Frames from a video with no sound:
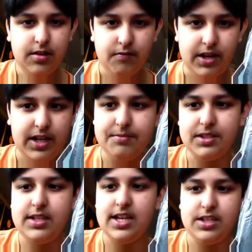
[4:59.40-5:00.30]
when it
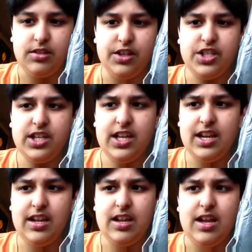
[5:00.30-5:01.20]
comes to test launching
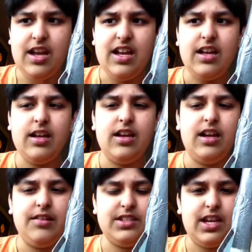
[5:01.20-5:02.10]
it
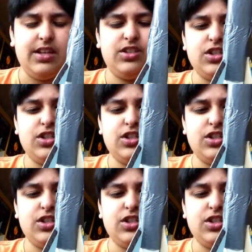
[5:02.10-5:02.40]
outside.